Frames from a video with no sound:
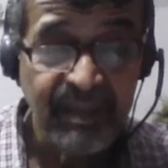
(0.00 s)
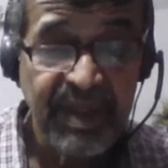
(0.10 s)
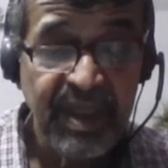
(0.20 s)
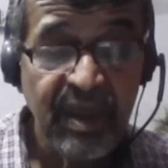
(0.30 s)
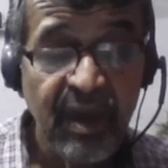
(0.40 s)

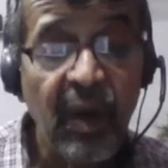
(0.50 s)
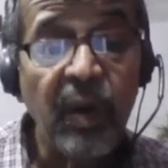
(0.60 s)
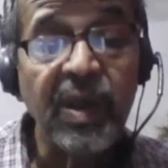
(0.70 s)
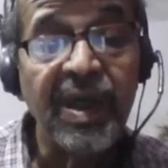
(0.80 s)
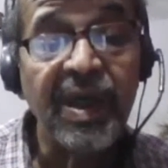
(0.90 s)
at the money
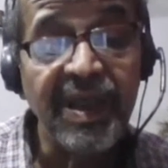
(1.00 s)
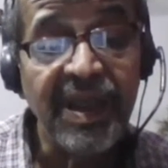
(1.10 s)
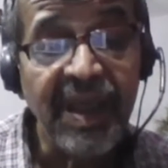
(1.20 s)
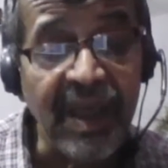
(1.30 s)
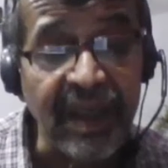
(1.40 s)
or
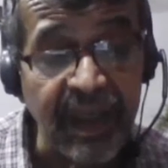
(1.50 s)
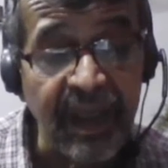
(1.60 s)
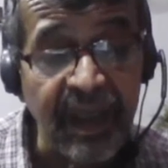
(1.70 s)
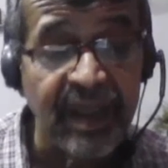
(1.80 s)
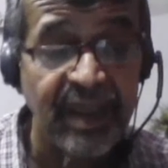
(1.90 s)
a
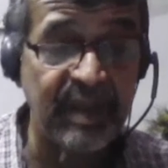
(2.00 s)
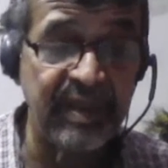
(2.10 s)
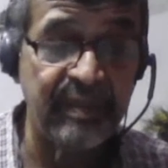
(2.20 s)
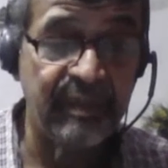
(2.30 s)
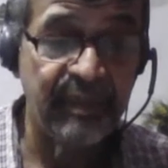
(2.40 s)
little
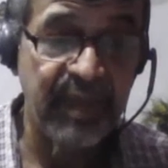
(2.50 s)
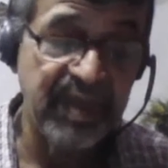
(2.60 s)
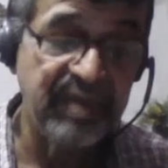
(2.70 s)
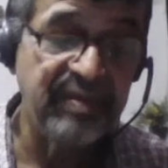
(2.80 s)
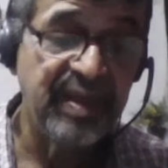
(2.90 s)
in the money.
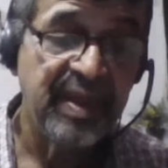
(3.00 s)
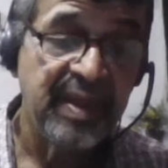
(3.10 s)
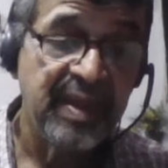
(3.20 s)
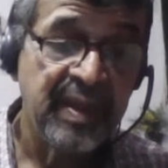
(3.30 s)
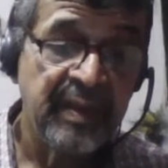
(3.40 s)
That
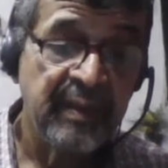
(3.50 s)
is,